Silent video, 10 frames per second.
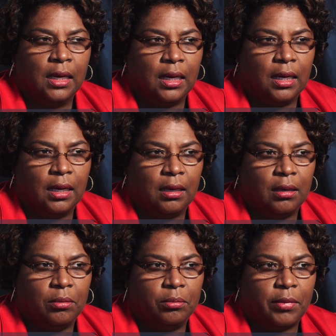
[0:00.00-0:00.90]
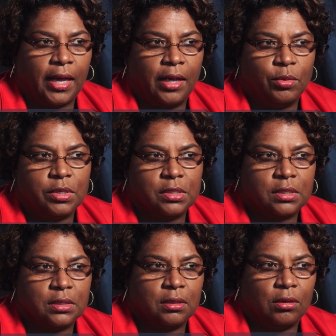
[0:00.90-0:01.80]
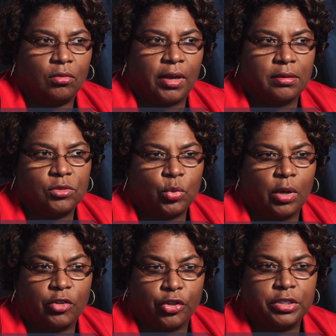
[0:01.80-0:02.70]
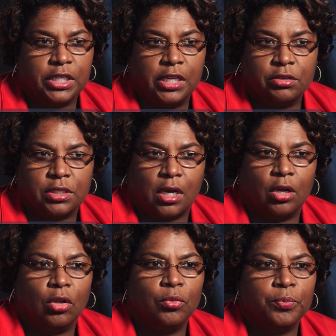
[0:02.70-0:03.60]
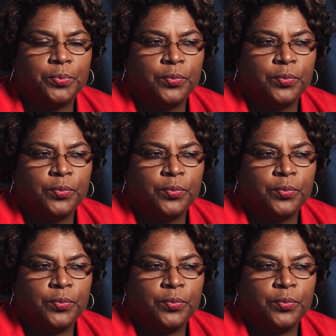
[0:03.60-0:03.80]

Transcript: I was around 12 or 13 years old,